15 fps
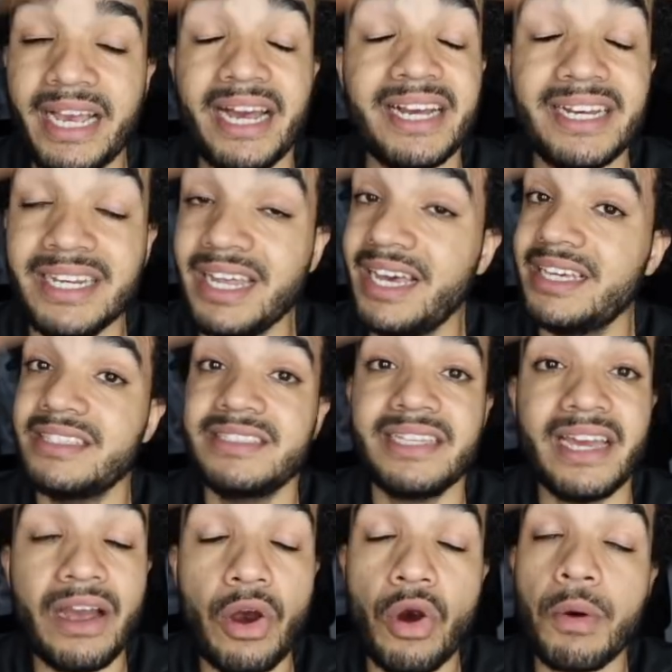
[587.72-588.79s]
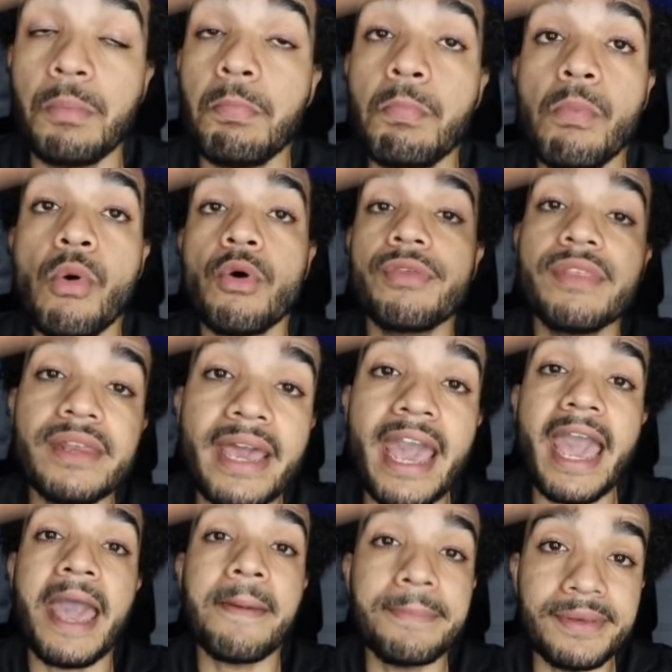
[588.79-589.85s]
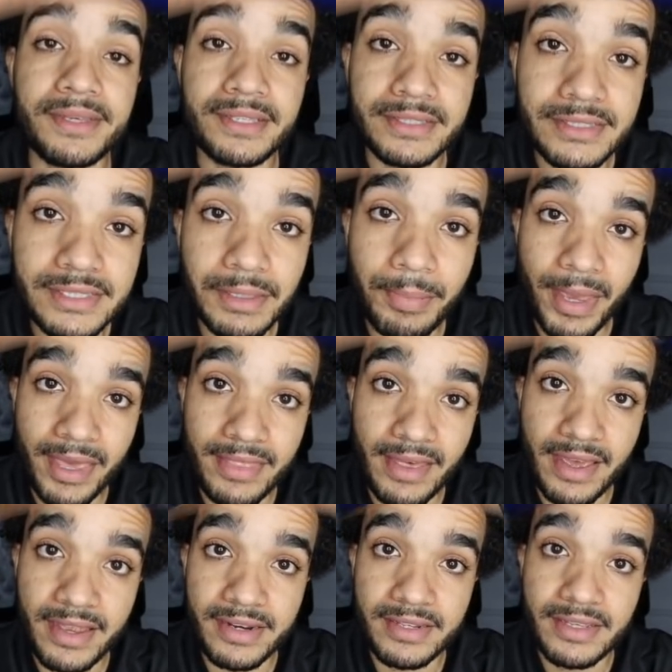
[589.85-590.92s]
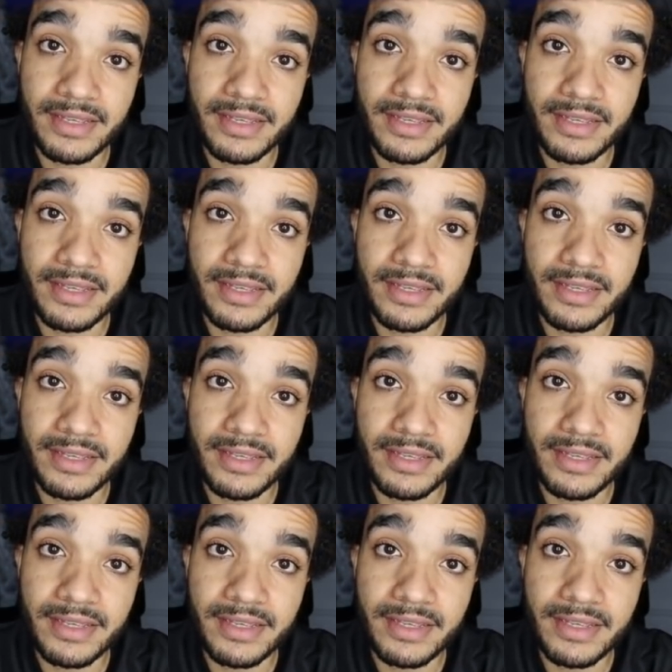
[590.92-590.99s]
got clients that are more than happy to pay that.